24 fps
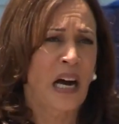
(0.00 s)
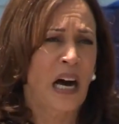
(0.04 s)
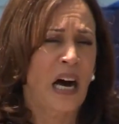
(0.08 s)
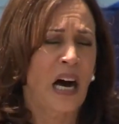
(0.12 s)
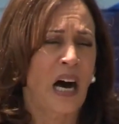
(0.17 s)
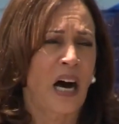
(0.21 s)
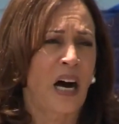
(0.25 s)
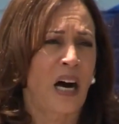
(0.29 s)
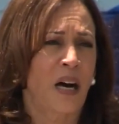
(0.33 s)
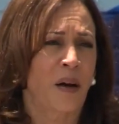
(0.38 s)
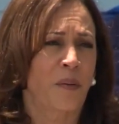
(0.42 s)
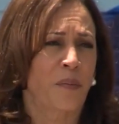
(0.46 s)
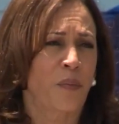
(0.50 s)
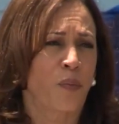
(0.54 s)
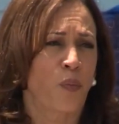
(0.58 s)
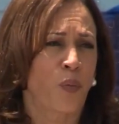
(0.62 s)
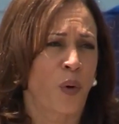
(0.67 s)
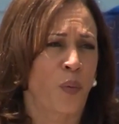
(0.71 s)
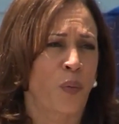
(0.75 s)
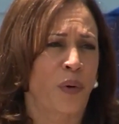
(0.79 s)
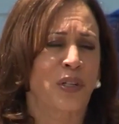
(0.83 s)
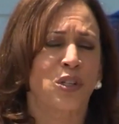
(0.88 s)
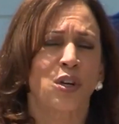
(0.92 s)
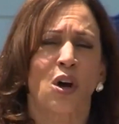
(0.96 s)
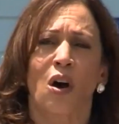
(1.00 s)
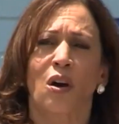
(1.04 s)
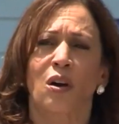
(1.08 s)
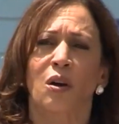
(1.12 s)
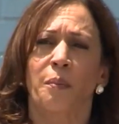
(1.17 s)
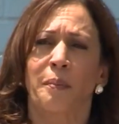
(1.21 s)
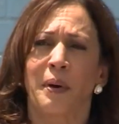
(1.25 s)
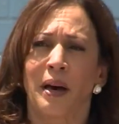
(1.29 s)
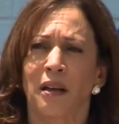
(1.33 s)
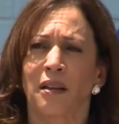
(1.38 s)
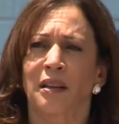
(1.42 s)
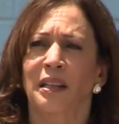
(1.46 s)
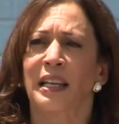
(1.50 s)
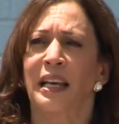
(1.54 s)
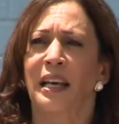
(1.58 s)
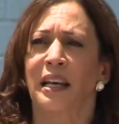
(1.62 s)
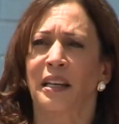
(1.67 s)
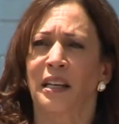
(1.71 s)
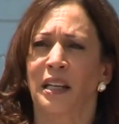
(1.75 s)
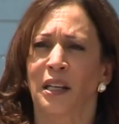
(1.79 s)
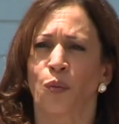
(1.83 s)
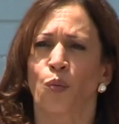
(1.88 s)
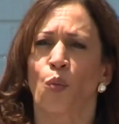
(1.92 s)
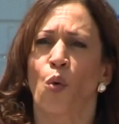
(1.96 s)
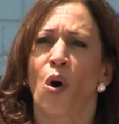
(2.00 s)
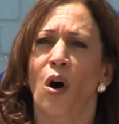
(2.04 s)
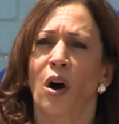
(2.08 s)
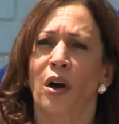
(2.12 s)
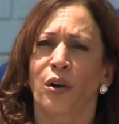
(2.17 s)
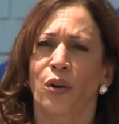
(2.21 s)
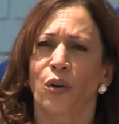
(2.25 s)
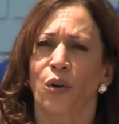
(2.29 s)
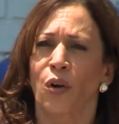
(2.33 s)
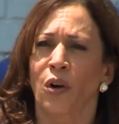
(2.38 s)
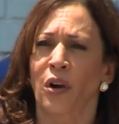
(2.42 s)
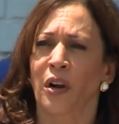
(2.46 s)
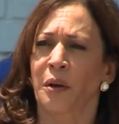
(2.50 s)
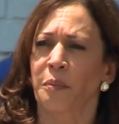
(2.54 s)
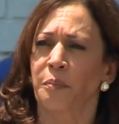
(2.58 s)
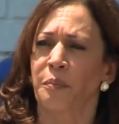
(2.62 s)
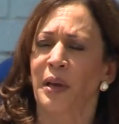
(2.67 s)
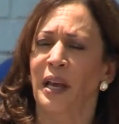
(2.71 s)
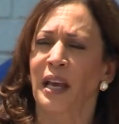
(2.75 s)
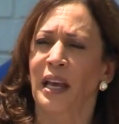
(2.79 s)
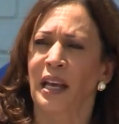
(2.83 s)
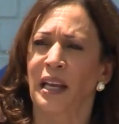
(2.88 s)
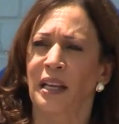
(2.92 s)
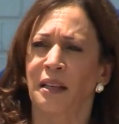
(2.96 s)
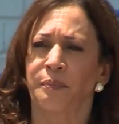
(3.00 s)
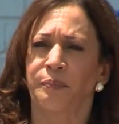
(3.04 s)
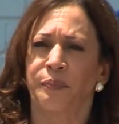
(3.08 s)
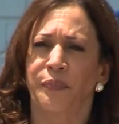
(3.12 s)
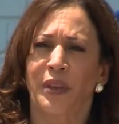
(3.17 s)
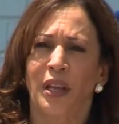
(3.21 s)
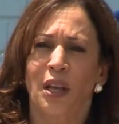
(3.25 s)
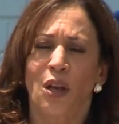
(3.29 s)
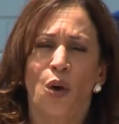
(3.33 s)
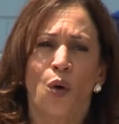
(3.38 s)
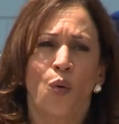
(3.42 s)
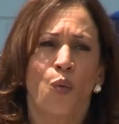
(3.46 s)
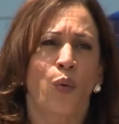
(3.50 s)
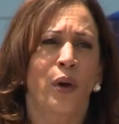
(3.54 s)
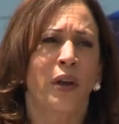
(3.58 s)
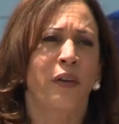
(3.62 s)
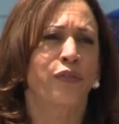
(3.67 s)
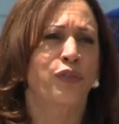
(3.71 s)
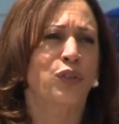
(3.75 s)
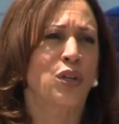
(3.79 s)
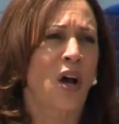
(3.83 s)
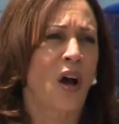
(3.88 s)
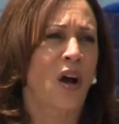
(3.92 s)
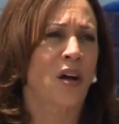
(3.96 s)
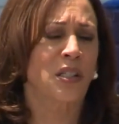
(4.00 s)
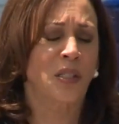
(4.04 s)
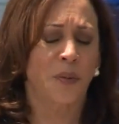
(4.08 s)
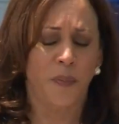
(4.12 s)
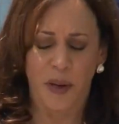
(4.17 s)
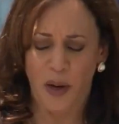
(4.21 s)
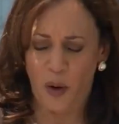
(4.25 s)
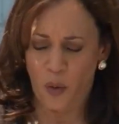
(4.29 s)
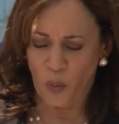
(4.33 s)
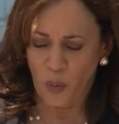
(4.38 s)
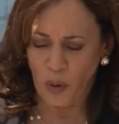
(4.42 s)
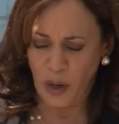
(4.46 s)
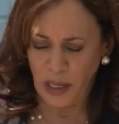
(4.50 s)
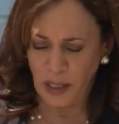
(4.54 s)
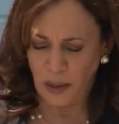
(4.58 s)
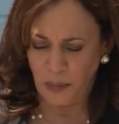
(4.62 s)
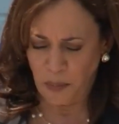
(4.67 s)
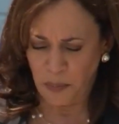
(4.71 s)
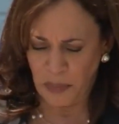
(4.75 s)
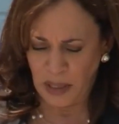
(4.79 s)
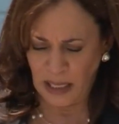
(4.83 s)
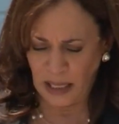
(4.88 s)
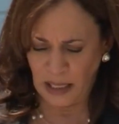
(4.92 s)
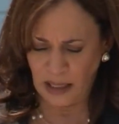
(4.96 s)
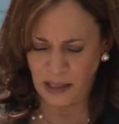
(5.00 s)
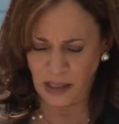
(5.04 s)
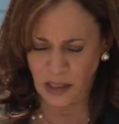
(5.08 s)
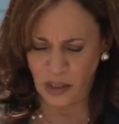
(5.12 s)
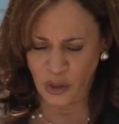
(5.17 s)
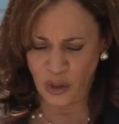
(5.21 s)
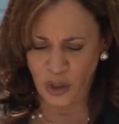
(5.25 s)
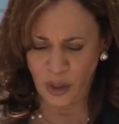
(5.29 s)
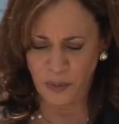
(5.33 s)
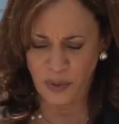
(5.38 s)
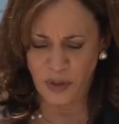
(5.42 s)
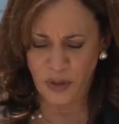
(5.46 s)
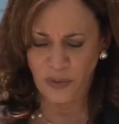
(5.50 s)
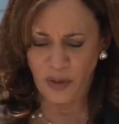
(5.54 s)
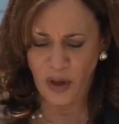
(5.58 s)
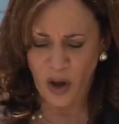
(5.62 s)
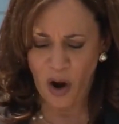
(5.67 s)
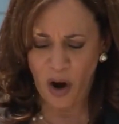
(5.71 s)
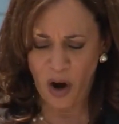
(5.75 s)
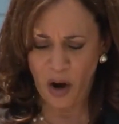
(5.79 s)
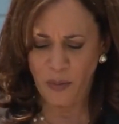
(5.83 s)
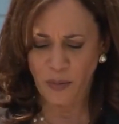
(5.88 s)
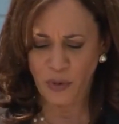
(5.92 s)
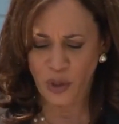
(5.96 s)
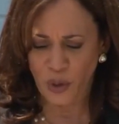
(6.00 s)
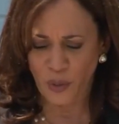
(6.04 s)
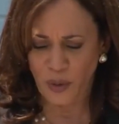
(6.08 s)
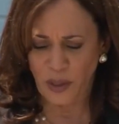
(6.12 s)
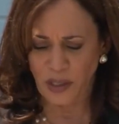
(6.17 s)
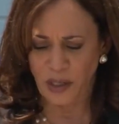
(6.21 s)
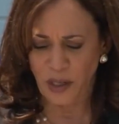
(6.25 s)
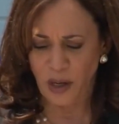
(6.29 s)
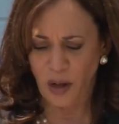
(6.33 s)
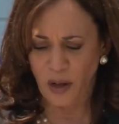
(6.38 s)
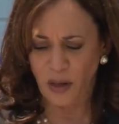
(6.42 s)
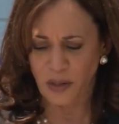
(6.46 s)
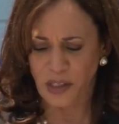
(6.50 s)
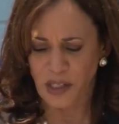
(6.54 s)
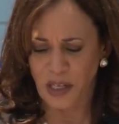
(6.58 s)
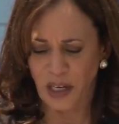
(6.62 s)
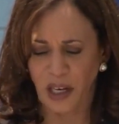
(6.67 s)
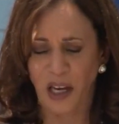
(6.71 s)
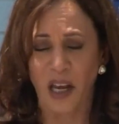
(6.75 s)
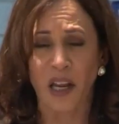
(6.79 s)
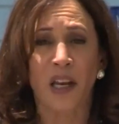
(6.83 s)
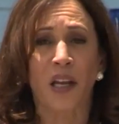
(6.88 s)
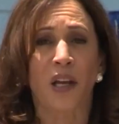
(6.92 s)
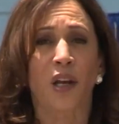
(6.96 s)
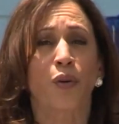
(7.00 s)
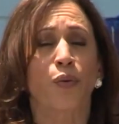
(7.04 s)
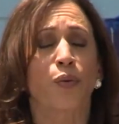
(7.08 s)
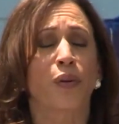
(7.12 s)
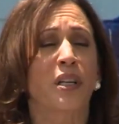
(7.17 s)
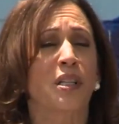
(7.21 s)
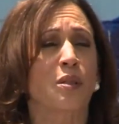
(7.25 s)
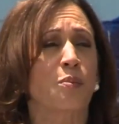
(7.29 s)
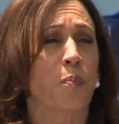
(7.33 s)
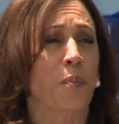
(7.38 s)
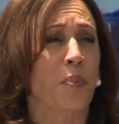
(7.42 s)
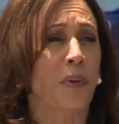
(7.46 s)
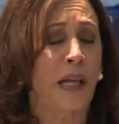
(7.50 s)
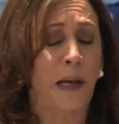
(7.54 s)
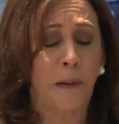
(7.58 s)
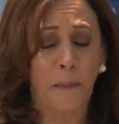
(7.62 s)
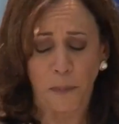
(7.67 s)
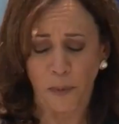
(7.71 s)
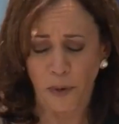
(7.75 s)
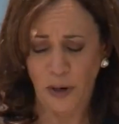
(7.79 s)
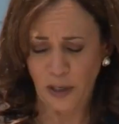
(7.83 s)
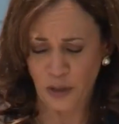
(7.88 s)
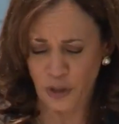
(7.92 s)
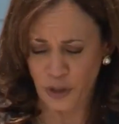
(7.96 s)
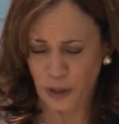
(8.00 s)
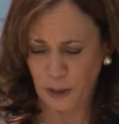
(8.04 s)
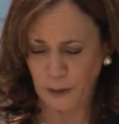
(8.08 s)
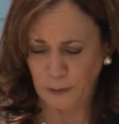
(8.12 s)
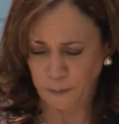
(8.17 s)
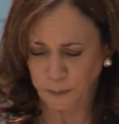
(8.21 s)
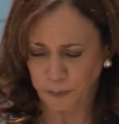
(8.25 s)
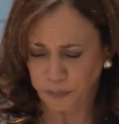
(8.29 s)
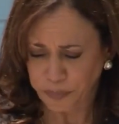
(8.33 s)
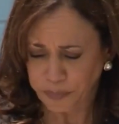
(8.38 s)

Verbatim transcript: um, when we talk about lead in water or in paint. We've talked about what it means in terms of the harm to adults. It can increase blood pressure.